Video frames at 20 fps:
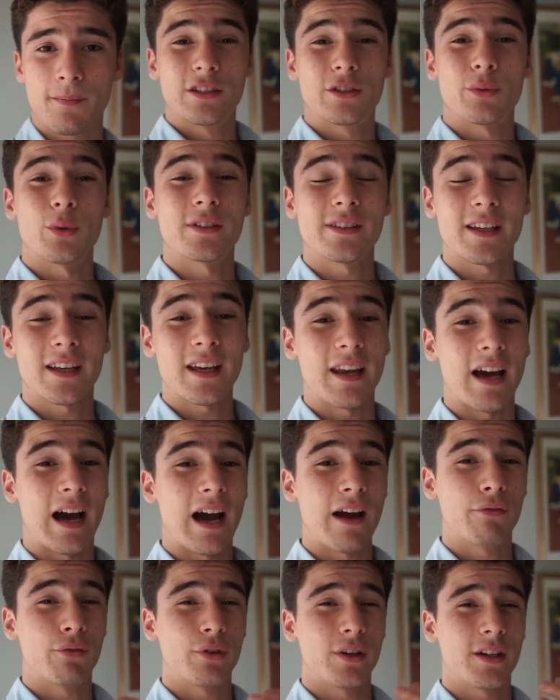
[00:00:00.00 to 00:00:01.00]
So once again,
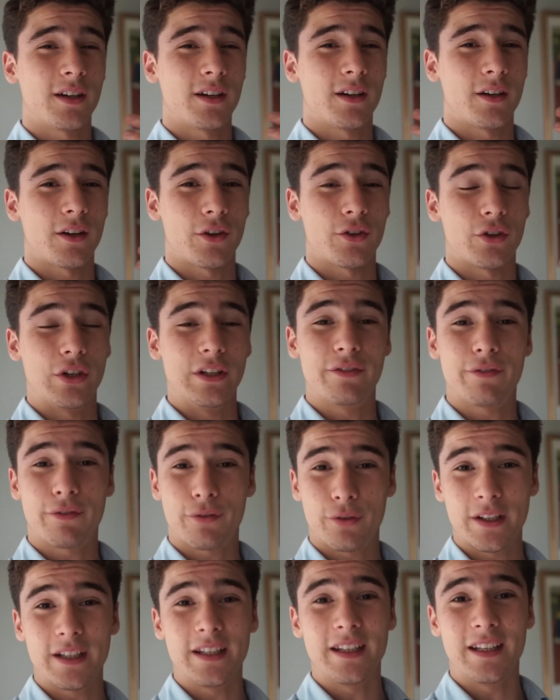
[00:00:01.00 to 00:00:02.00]
I've written another
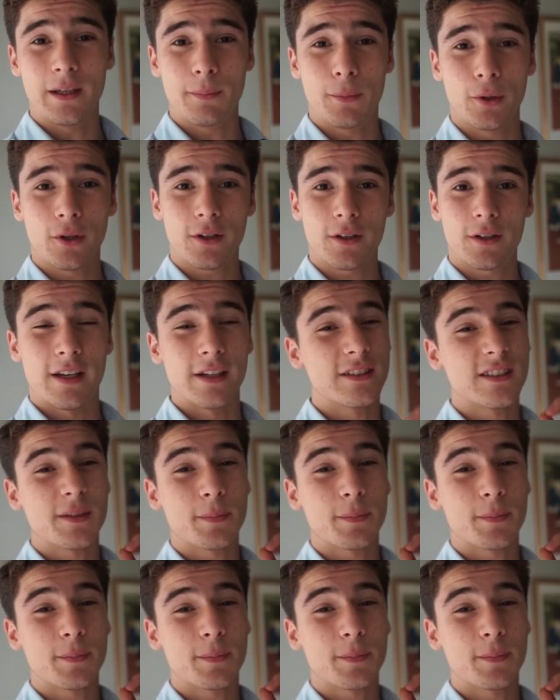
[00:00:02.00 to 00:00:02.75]
free ebook that's